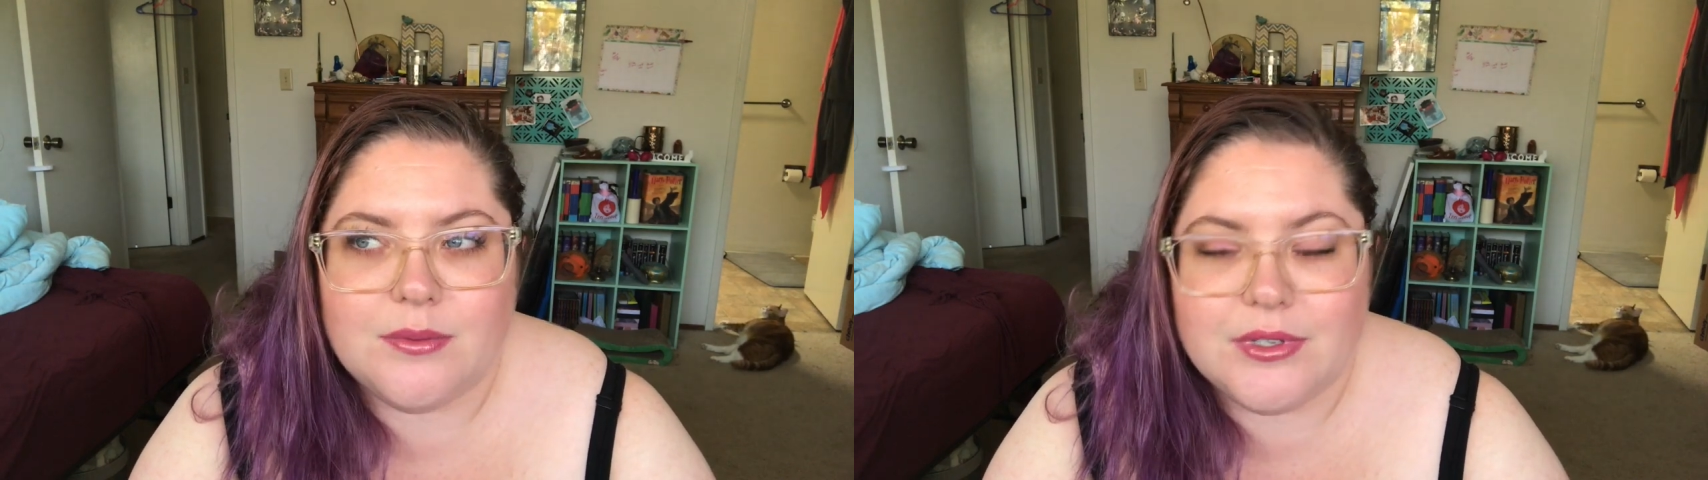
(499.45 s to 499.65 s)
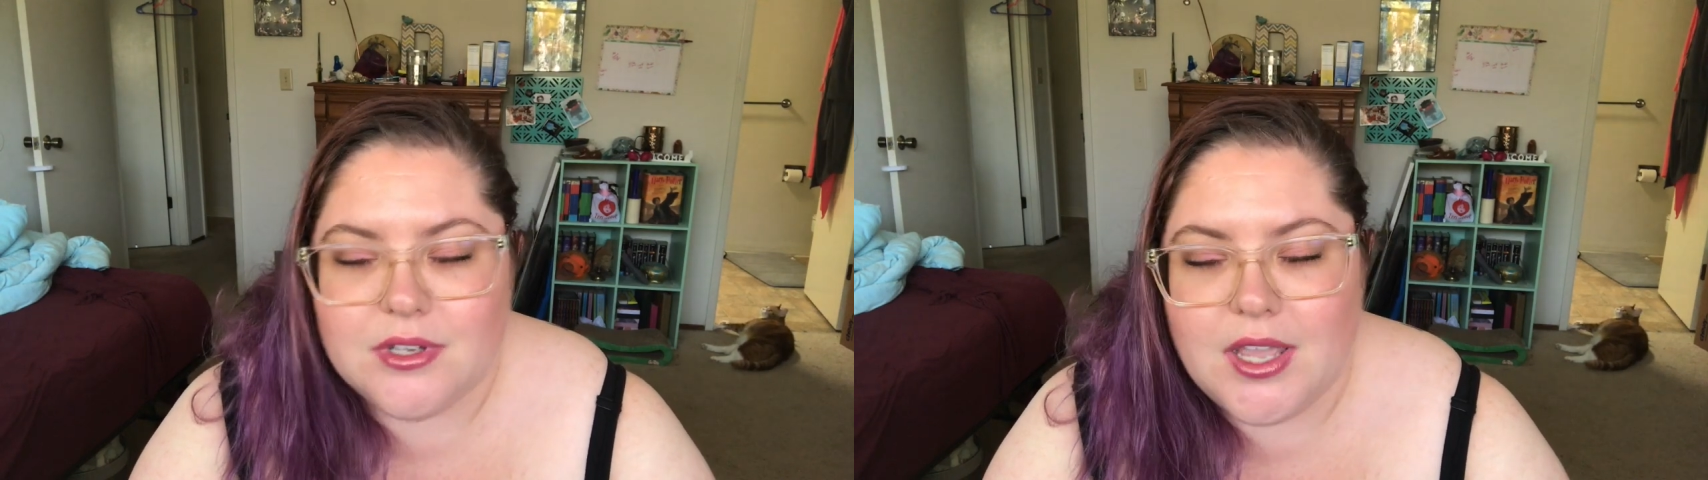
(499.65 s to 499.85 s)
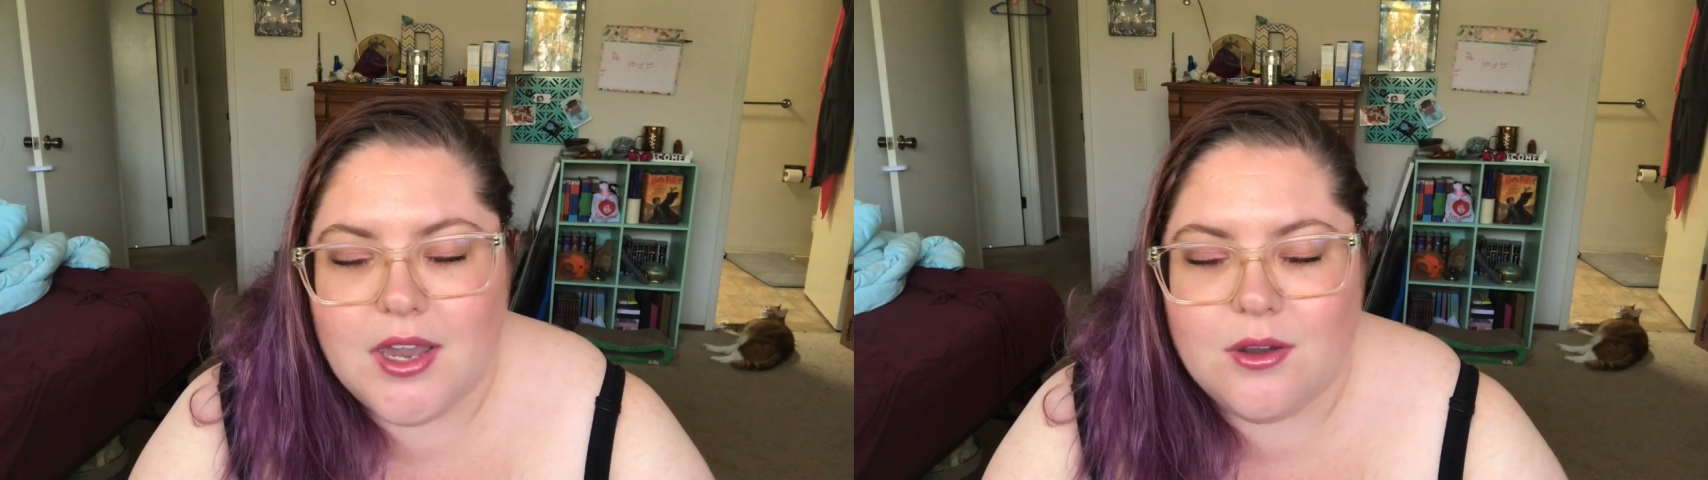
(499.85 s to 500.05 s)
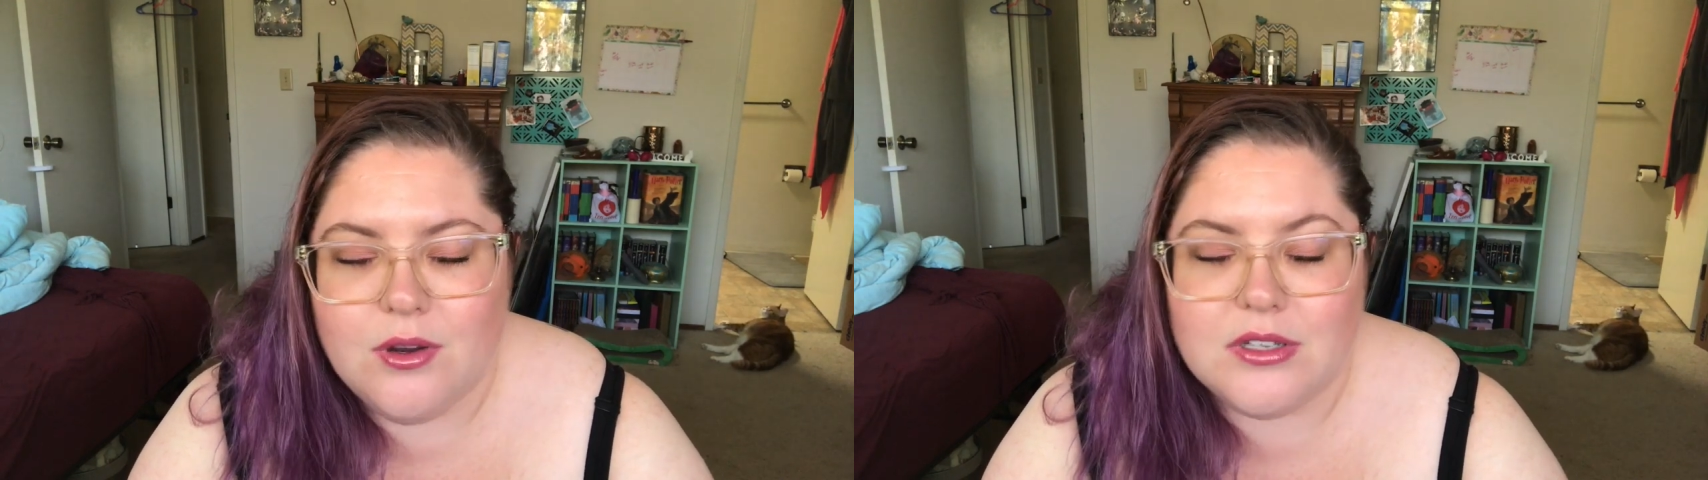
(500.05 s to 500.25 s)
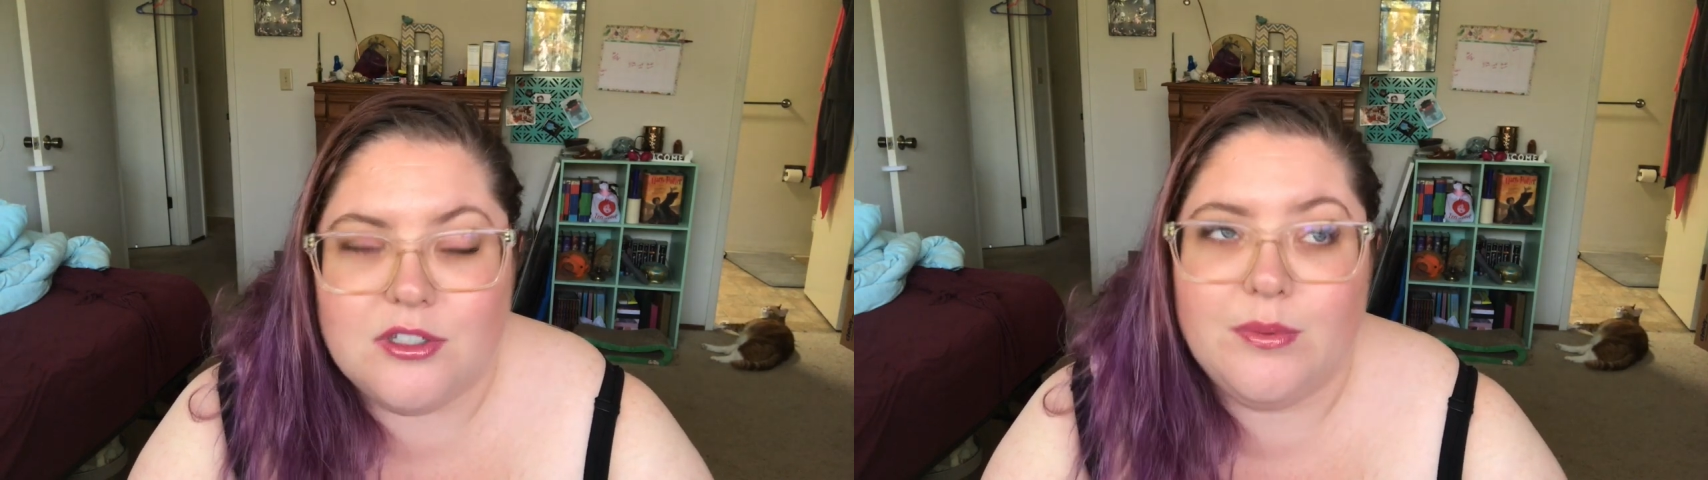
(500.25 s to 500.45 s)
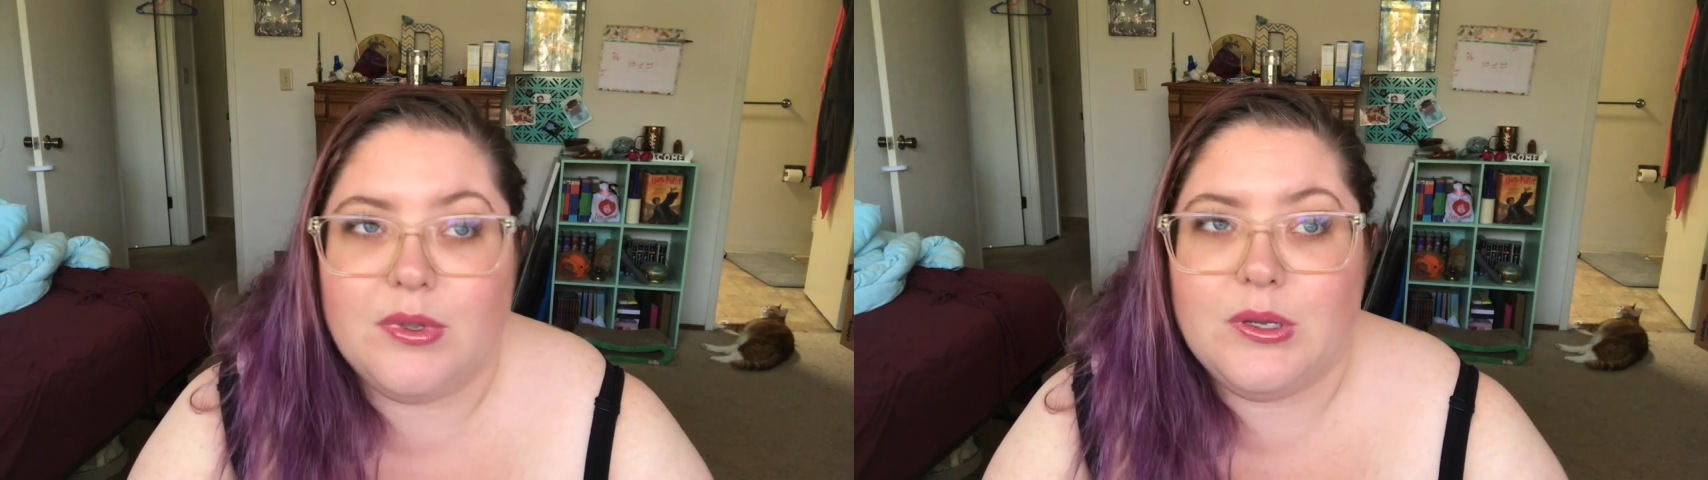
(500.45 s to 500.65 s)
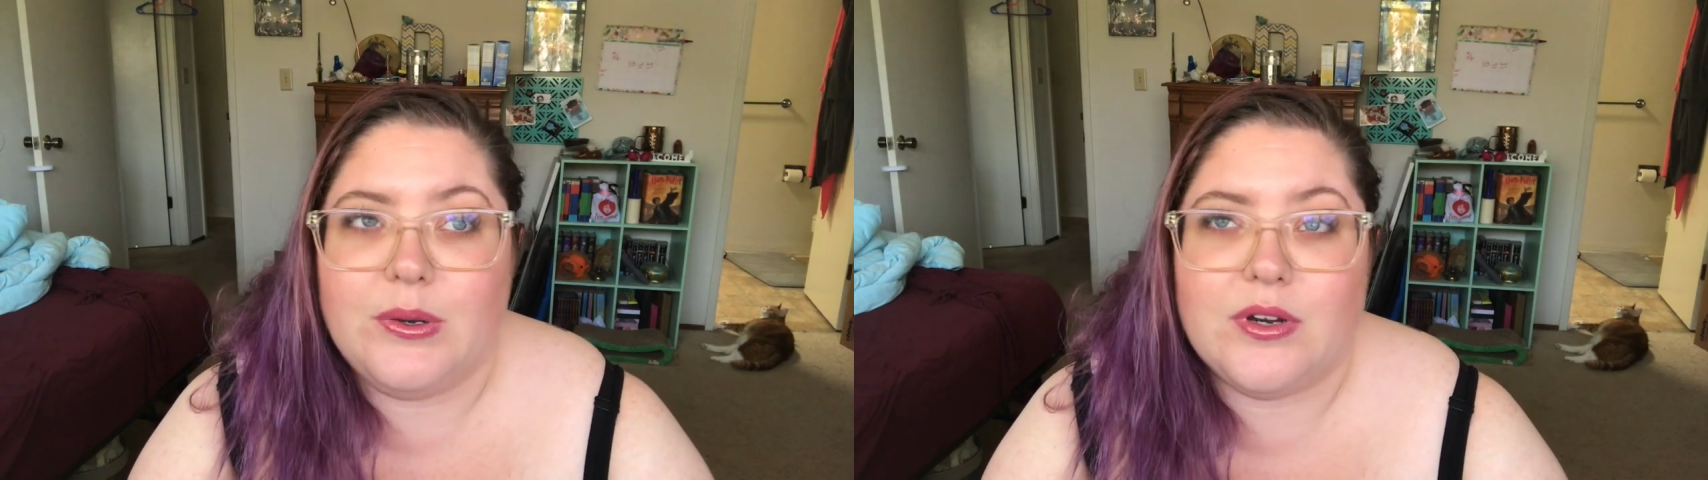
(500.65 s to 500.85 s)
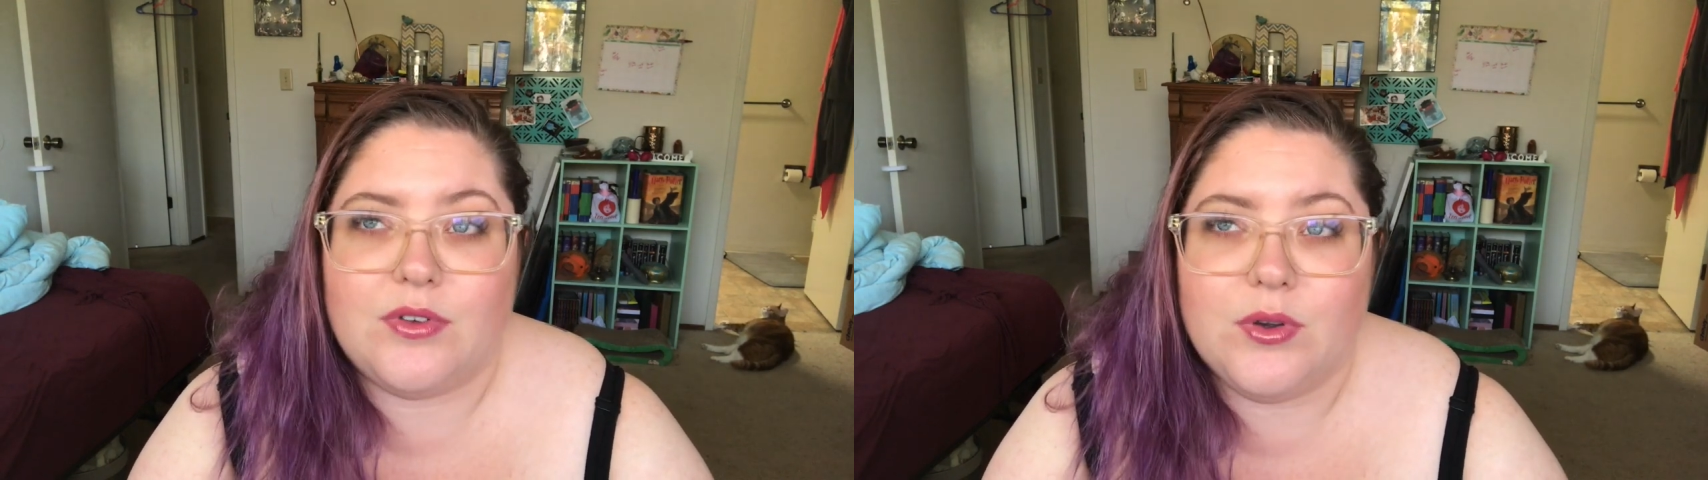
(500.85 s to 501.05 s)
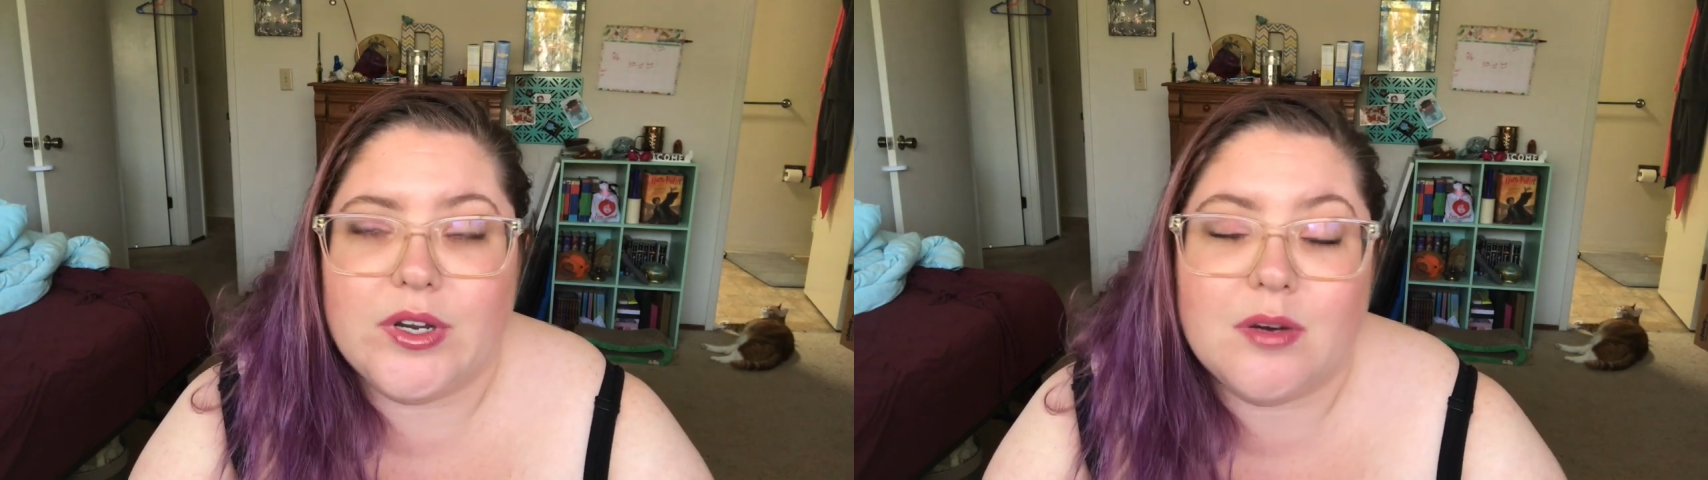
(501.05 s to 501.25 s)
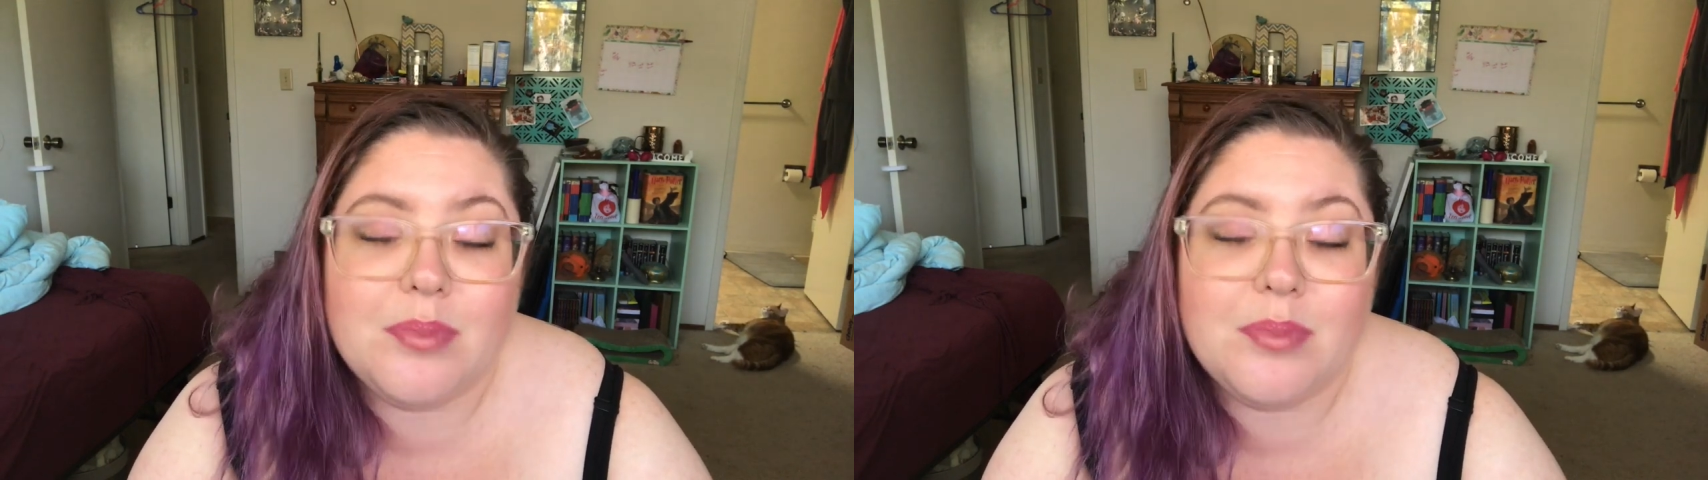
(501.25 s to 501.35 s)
which again, of course, super lucrative career,